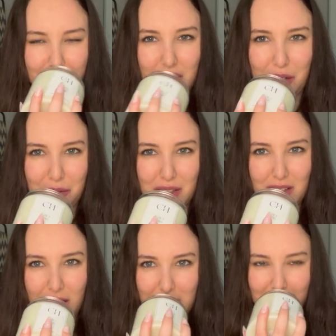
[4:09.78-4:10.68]
I really
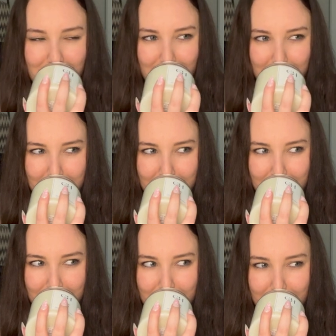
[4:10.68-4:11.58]
like this.
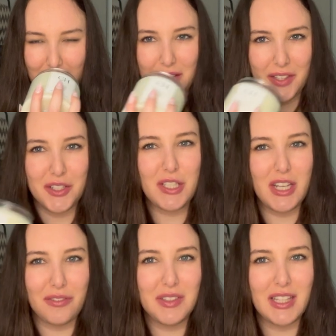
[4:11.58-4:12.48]
And then there's
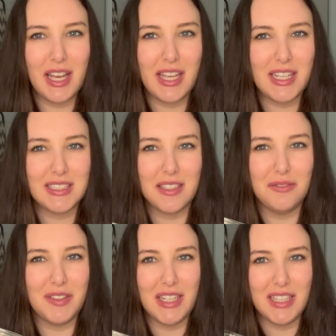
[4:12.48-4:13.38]
definitely that hint of
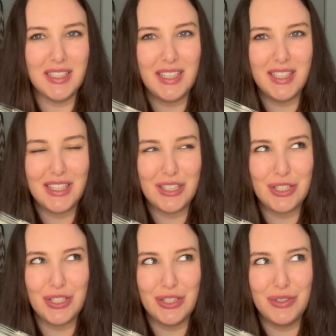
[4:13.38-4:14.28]
vanilla in there
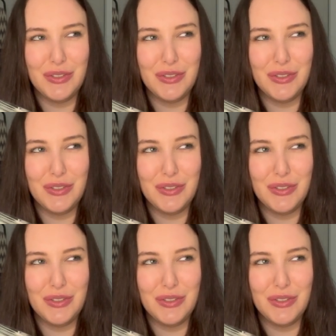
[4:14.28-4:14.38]
too.